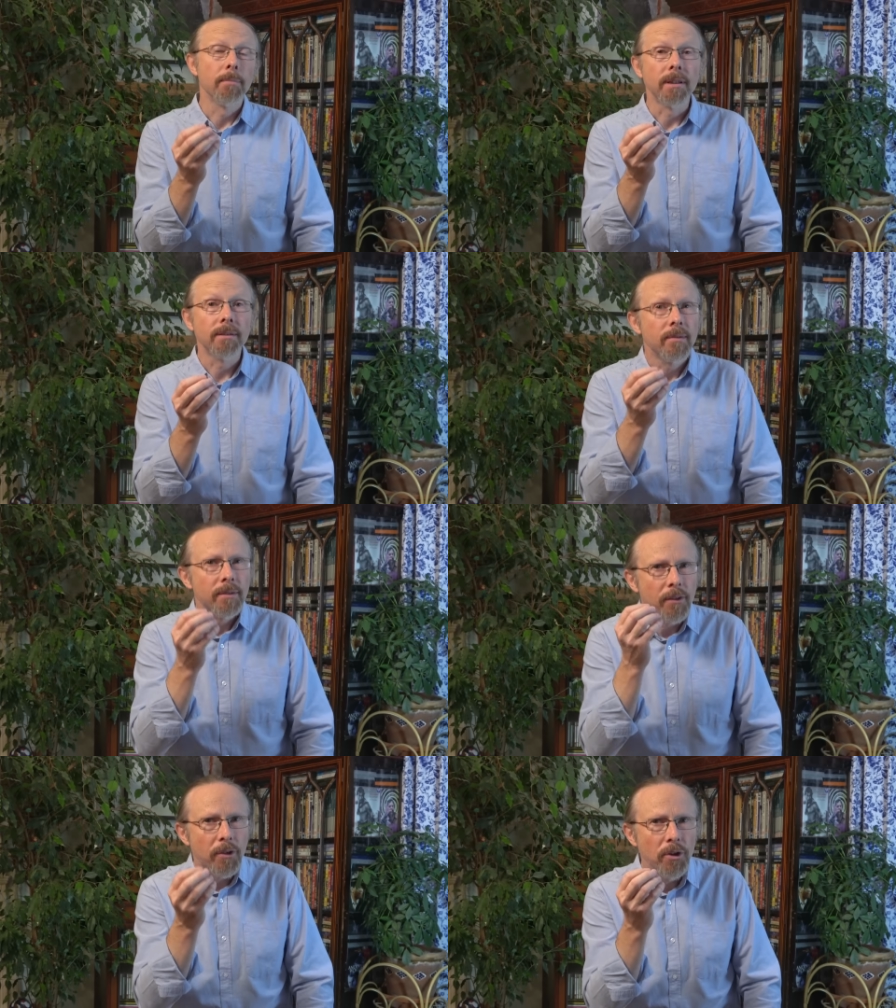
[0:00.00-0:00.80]
but
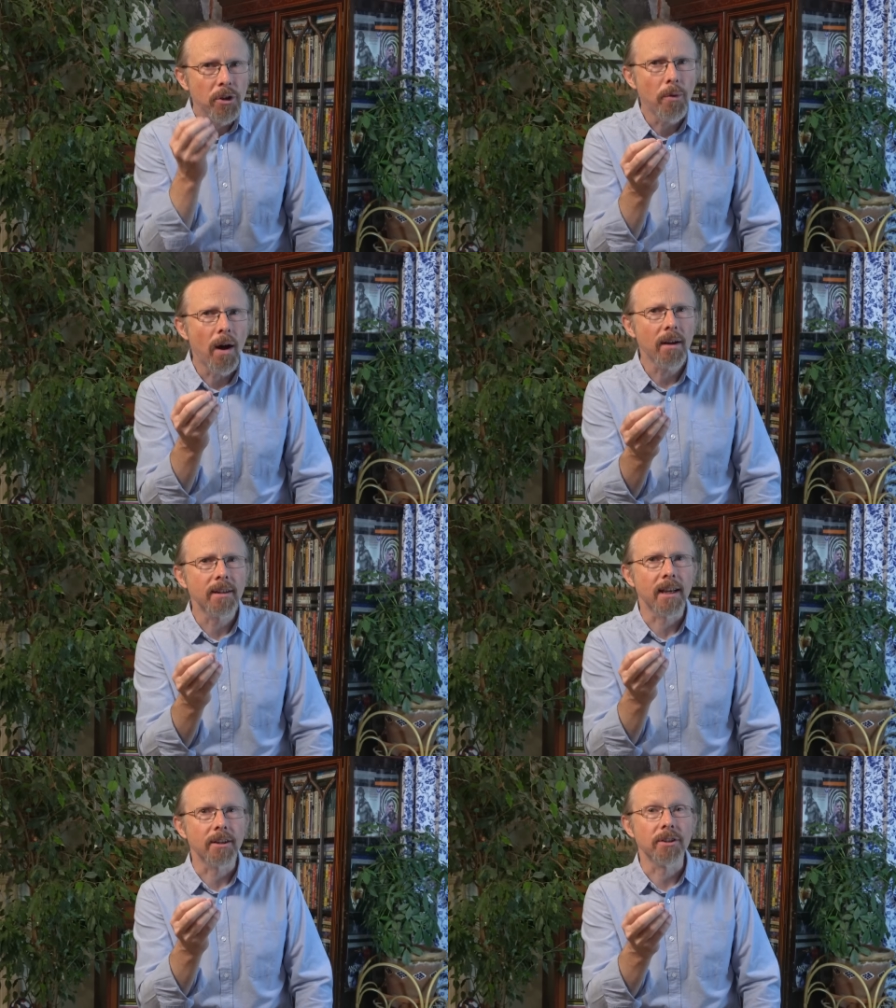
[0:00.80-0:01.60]
that the new
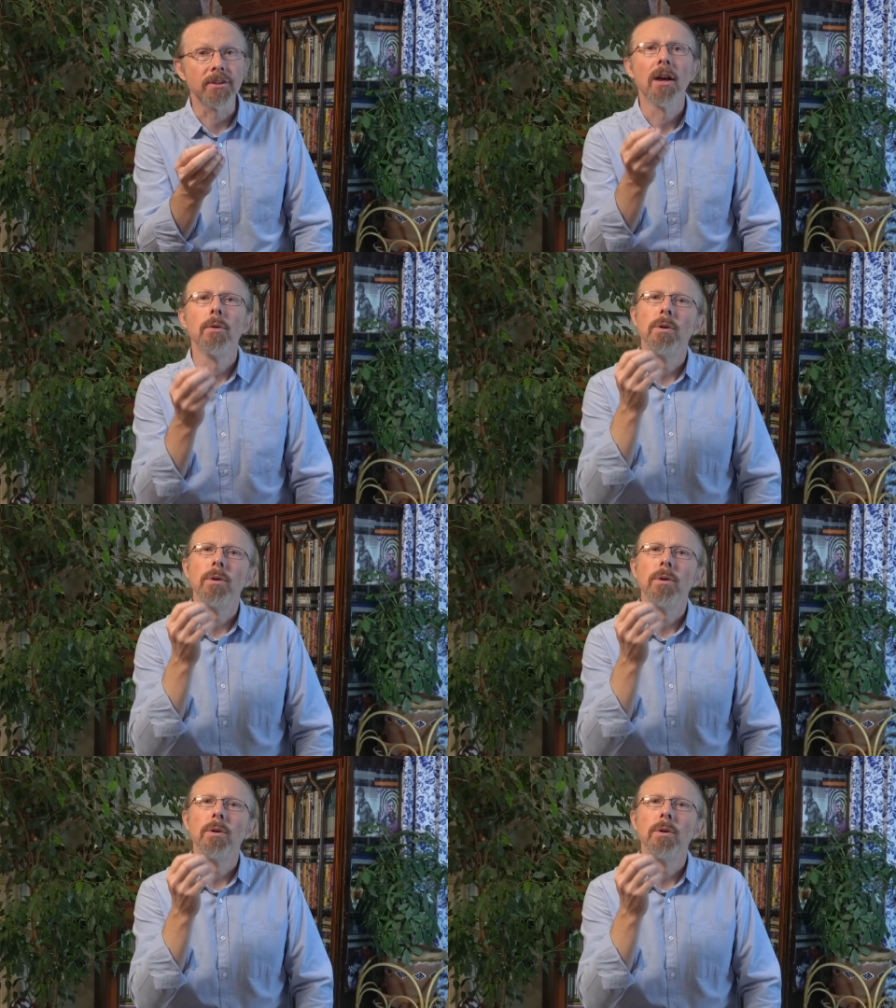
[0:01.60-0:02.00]
architectures